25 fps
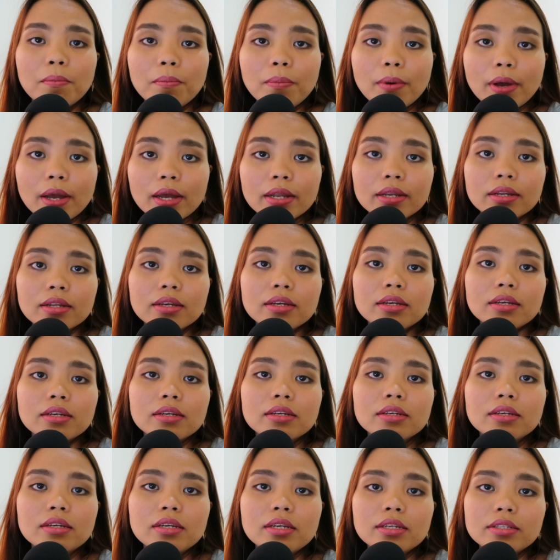But
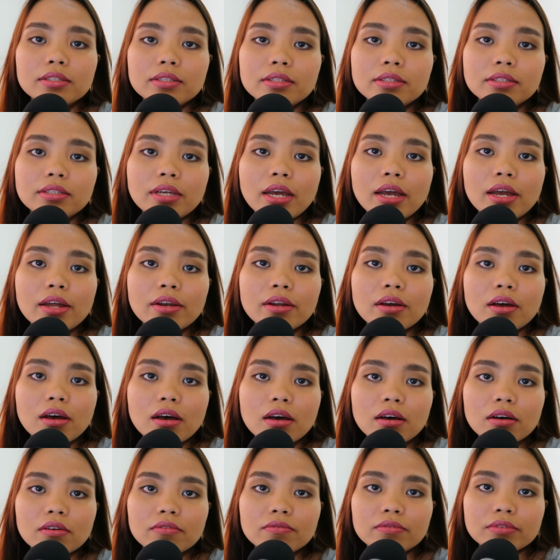instead
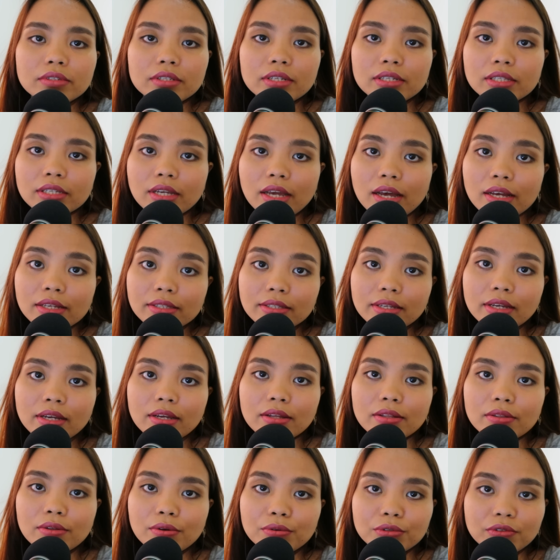of
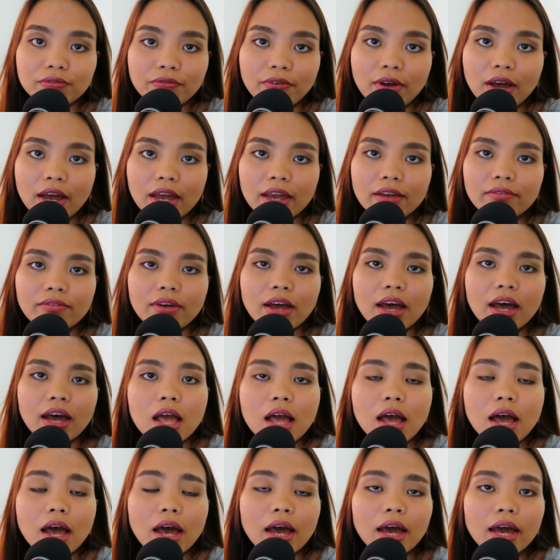discussing those 5,
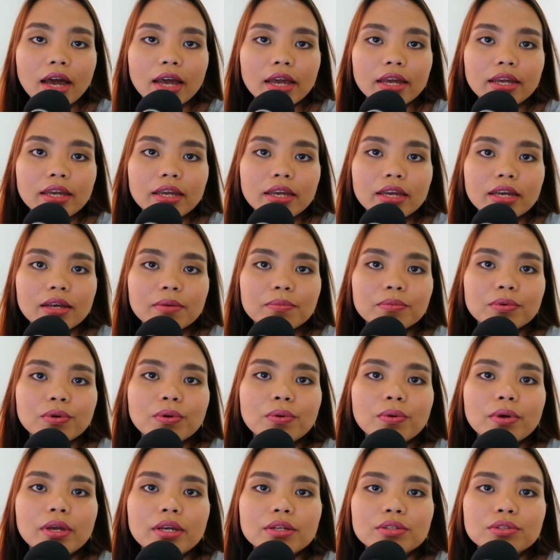I am
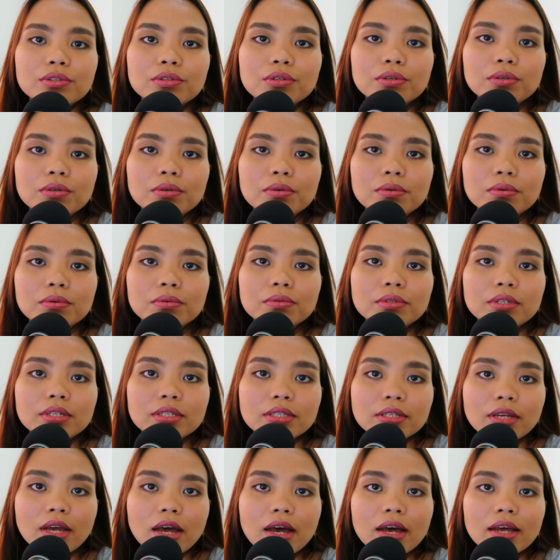going to
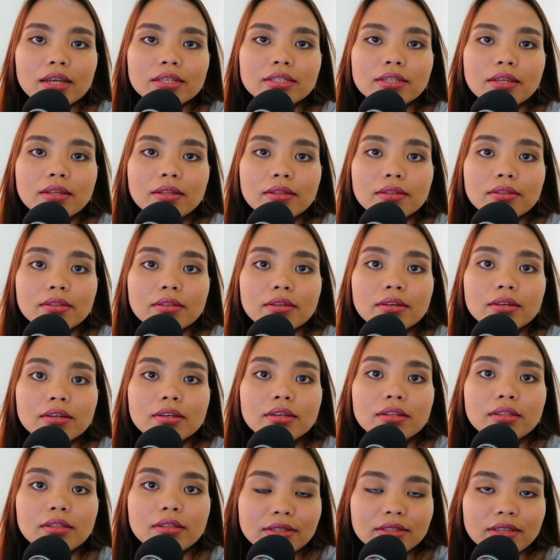discuss
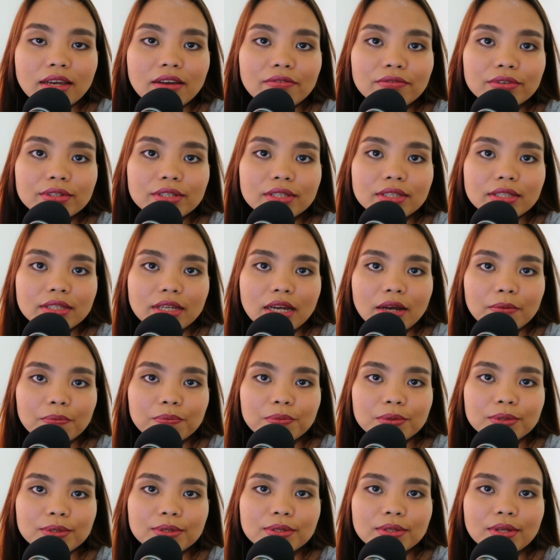the 7
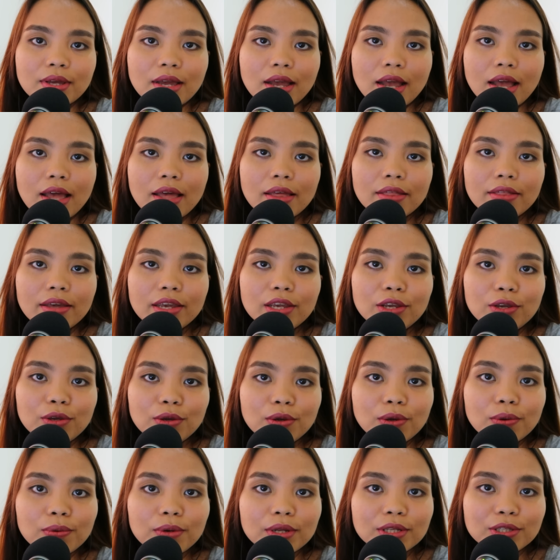steps that
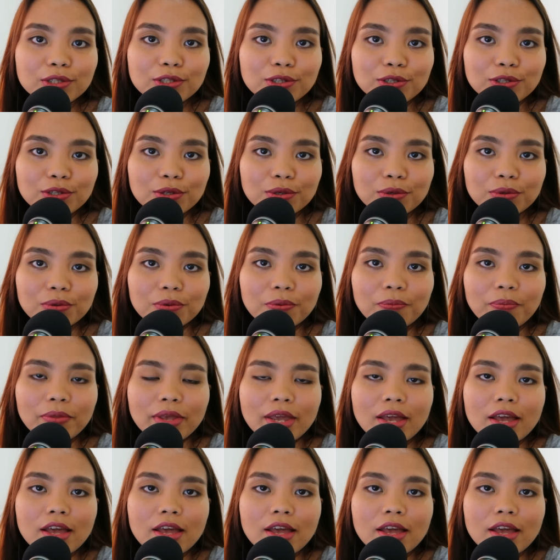you need to do